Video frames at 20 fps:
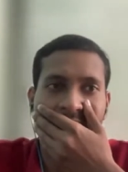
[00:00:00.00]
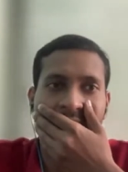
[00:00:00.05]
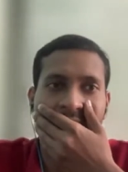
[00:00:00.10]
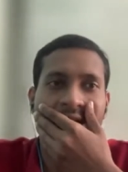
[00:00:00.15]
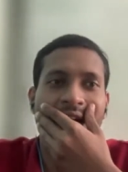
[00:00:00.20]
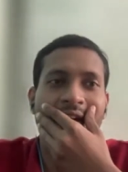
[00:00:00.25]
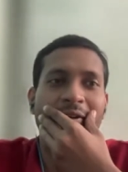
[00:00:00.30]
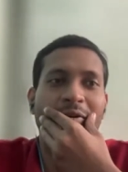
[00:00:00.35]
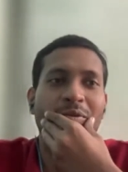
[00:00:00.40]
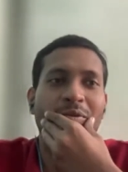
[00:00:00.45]

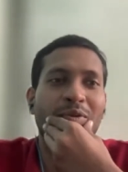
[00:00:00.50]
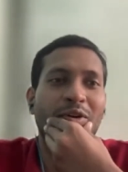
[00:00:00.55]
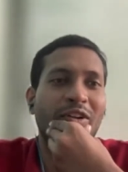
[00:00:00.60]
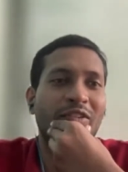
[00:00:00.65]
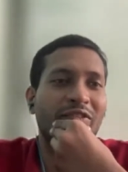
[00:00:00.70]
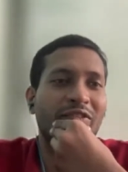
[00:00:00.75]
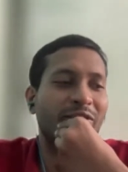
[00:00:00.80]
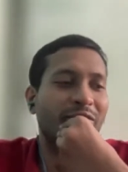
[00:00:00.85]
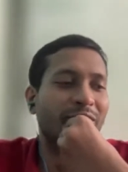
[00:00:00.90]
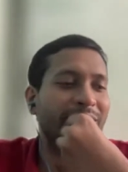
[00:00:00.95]
I hope all
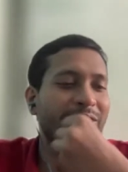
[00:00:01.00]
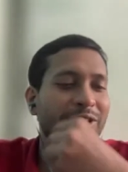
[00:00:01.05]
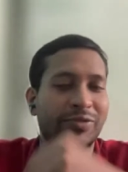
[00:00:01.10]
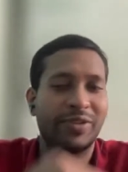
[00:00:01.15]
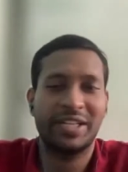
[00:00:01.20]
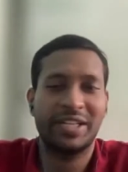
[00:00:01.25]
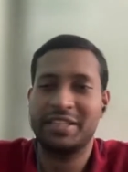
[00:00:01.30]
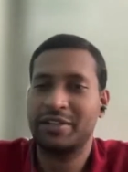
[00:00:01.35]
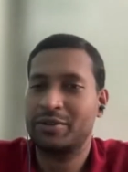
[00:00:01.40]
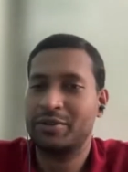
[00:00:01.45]
of you are
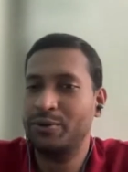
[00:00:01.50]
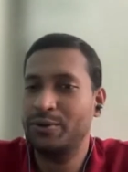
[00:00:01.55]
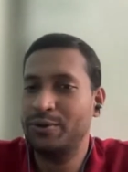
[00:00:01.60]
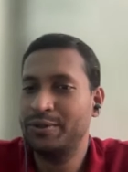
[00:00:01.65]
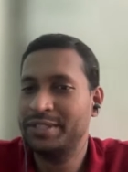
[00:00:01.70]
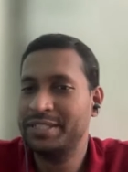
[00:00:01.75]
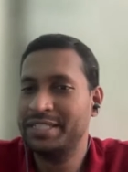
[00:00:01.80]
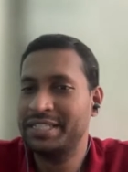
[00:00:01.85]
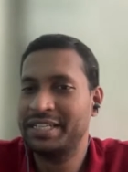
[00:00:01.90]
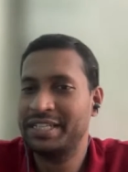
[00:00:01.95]
enjoying the
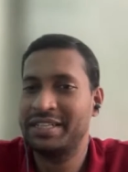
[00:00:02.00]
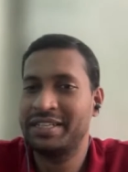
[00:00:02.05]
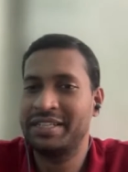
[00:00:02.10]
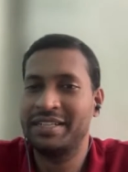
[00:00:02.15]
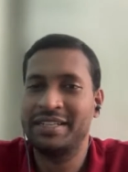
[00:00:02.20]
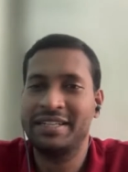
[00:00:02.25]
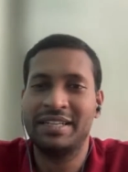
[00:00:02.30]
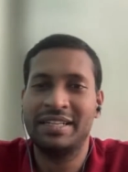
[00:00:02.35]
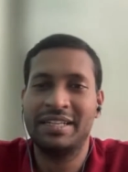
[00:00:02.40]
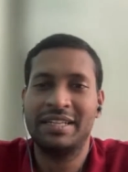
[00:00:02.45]
course and
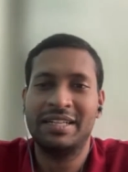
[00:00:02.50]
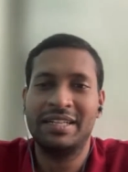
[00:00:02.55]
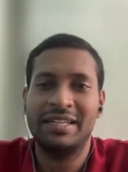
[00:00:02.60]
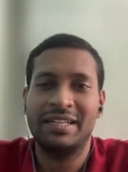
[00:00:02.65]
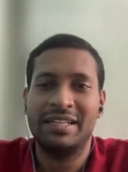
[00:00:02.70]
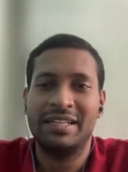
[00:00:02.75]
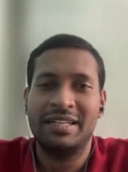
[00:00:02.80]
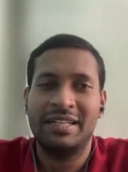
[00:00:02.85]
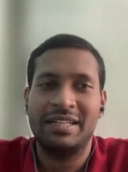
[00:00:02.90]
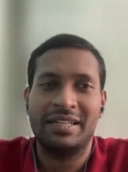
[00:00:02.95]

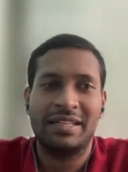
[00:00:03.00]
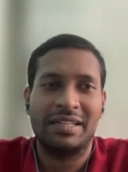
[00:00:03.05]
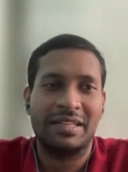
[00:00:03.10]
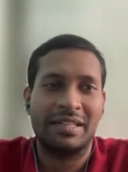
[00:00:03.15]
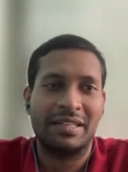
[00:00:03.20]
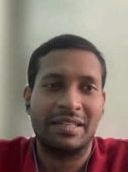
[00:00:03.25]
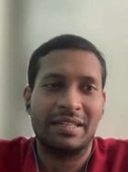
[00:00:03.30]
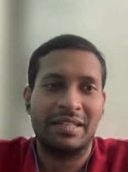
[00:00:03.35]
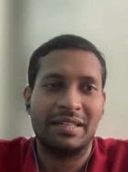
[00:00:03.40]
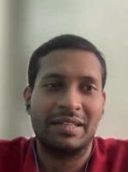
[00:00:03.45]

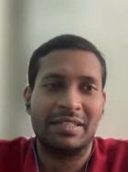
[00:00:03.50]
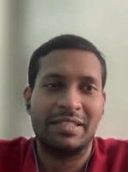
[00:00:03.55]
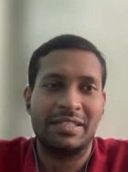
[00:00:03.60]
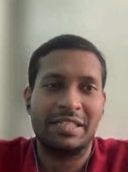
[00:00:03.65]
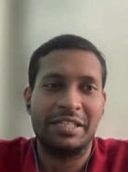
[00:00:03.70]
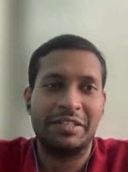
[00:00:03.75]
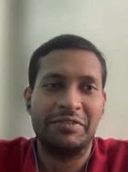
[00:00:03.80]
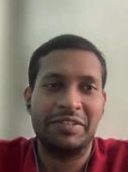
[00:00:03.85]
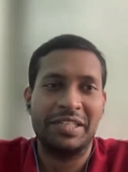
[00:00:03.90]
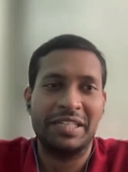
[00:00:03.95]

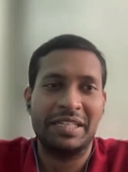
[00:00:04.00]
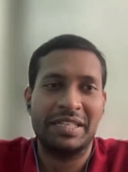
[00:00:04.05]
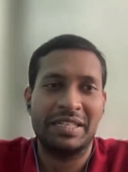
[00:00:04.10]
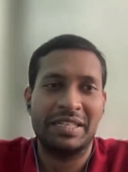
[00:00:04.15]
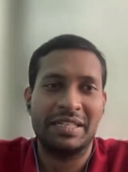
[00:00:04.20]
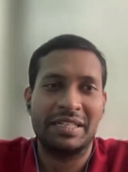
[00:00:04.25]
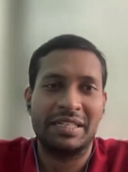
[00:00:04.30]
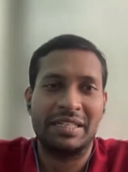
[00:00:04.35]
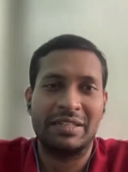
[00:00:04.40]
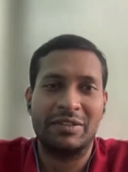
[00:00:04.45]

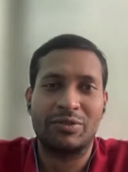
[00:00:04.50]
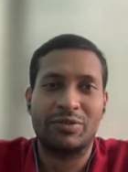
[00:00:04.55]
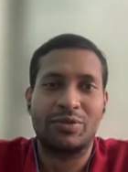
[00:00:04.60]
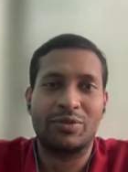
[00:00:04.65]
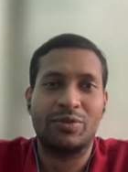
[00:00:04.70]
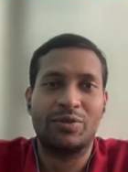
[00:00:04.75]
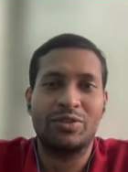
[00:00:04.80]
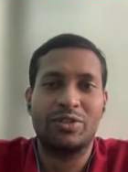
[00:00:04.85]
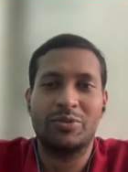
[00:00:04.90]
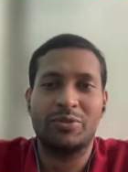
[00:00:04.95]
achieving your
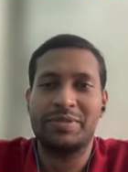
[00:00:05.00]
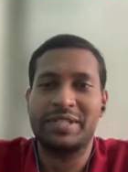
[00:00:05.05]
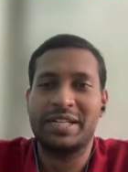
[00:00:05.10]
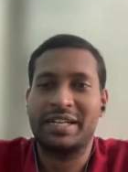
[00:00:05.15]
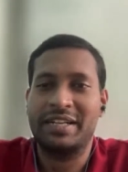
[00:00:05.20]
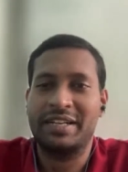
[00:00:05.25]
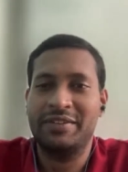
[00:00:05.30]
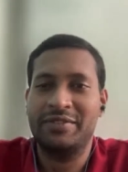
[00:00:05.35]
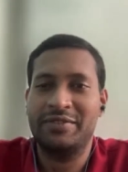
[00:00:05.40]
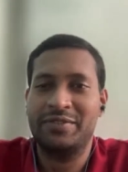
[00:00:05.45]
course
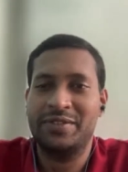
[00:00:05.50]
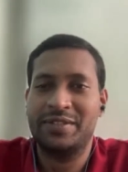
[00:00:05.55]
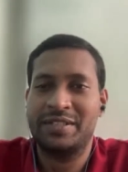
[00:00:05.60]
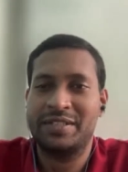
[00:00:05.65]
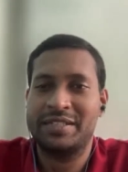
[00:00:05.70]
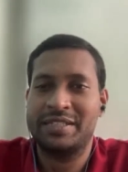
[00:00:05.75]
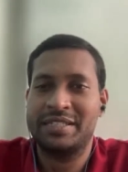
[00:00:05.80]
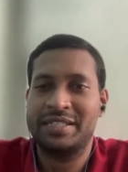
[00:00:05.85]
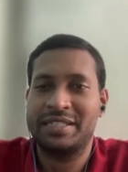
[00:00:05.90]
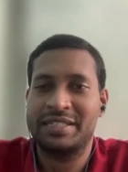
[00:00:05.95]

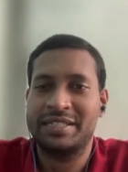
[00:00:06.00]
objectives